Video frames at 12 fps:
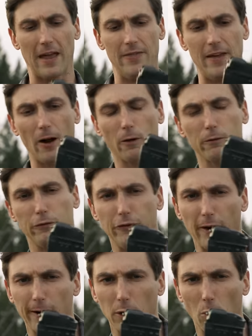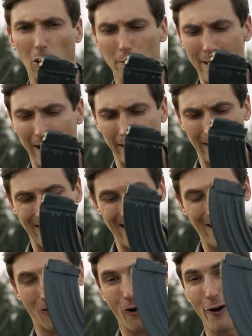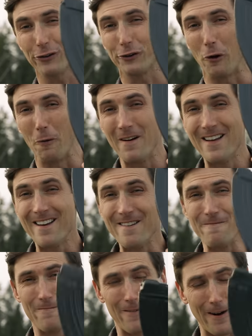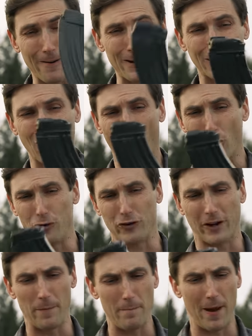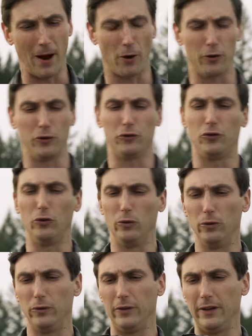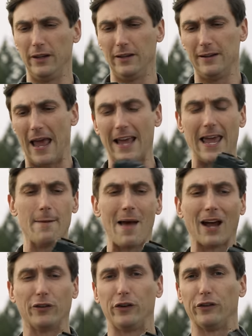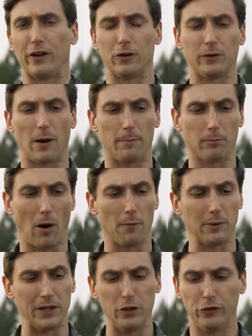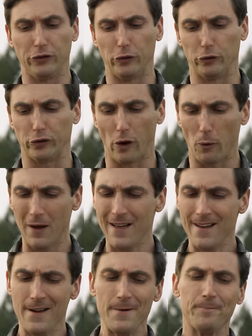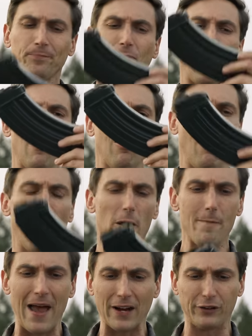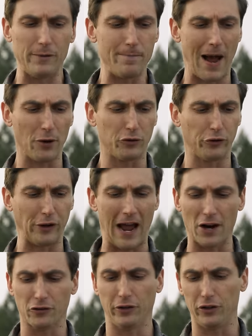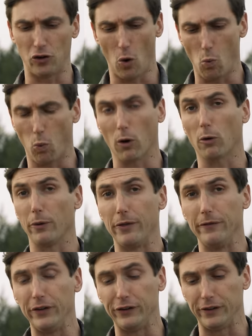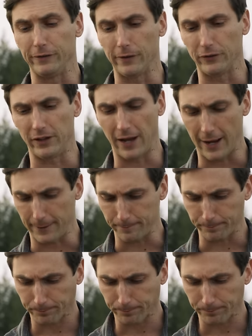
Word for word: and they are very well made. And they're also very large compared to the A K magazines that you're probably used to. So a lot of magazine pouches actually don't work with the V Z fifty-eight